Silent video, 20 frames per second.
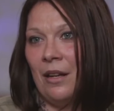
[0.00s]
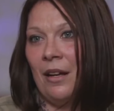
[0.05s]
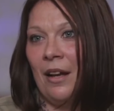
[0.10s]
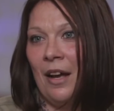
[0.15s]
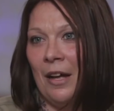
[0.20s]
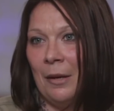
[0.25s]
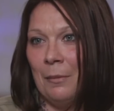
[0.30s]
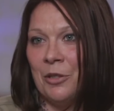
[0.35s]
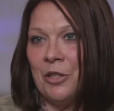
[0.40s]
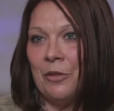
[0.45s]
and
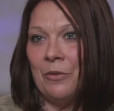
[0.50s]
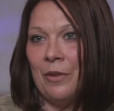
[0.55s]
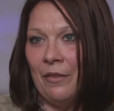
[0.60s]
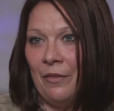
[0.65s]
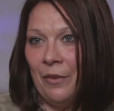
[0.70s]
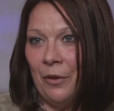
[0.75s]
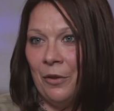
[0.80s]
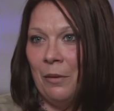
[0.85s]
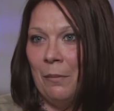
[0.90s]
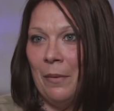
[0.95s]
got him to
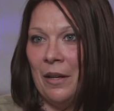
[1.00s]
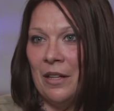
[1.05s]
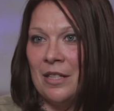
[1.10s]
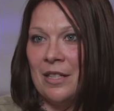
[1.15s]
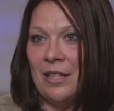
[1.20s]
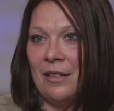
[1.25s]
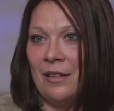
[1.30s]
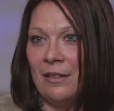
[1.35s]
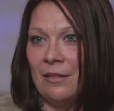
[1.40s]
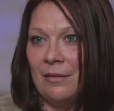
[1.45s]
refill the
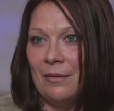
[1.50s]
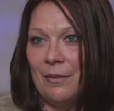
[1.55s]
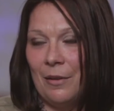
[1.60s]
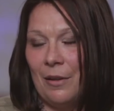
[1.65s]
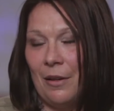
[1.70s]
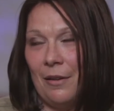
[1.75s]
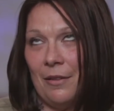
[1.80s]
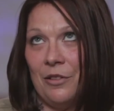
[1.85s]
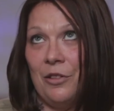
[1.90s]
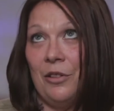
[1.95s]
medicine
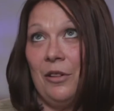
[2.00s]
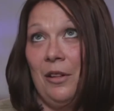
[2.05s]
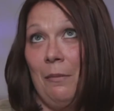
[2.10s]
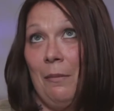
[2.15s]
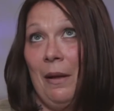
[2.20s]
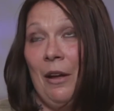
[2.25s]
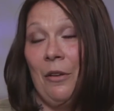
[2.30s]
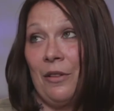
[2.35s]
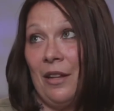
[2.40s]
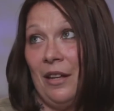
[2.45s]
to the
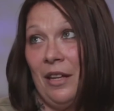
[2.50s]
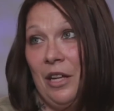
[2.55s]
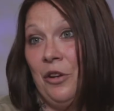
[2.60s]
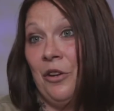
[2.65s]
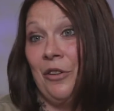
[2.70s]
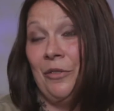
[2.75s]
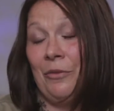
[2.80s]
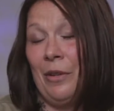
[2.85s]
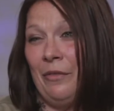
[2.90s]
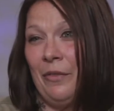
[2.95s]
amount that he
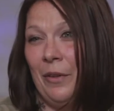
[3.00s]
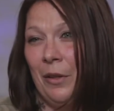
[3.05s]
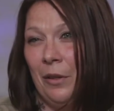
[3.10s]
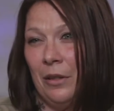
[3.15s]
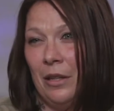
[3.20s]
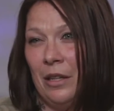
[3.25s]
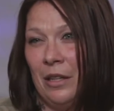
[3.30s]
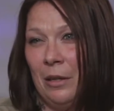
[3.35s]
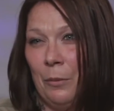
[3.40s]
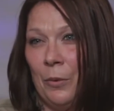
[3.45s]
couldn't refill
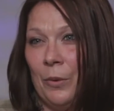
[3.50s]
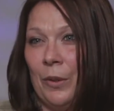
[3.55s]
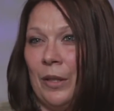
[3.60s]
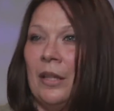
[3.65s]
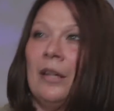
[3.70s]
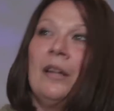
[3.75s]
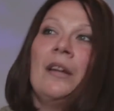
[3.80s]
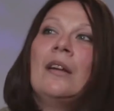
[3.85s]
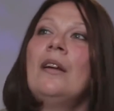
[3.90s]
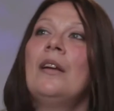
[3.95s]
it anymore.
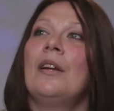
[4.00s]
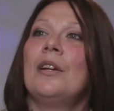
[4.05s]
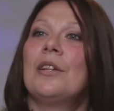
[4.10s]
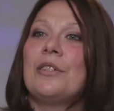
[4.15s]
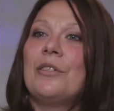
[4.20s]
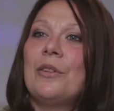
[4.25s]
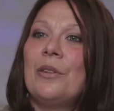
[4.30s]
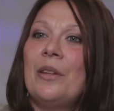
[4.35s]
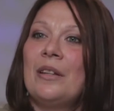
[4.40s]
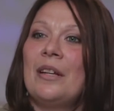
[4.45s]

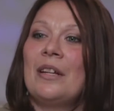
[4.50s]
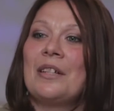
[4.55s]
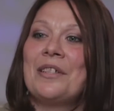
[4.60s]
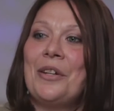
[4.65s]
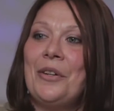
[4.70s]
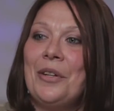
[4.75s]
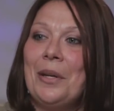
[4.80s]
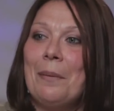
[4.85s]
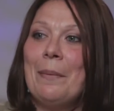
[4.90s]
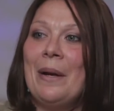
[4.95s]
So then I
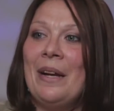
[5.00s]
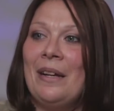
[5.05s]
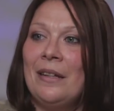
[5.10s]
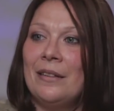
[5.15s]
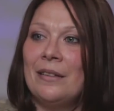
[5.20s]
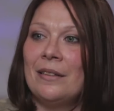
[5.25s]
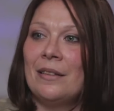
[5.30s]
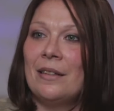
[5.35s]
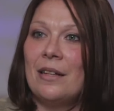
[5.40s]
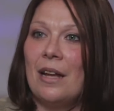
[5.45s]
started
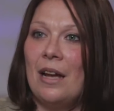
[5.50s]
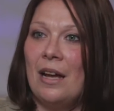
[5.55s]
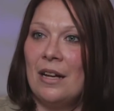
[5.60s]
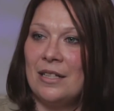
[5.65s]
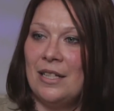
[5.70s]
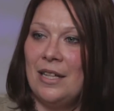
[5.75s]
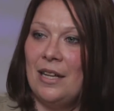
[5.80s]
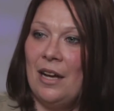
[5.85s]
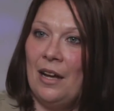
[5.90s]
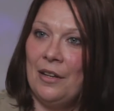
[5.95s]
buying
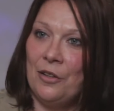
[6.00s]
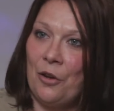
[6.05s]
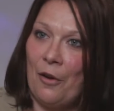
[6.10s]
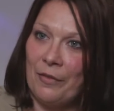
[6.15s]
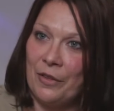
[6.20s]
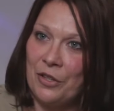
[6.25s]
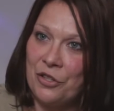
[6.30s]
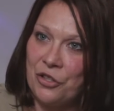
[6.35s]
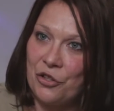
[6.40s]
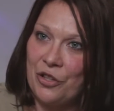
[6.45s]
Oxycontin off
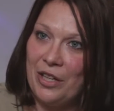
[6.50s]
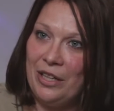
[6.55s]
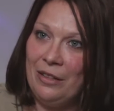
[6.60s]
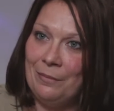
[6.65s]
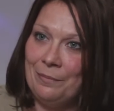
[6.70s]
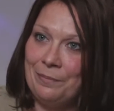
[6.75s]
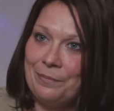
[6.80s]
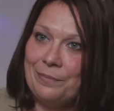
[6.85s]
the street.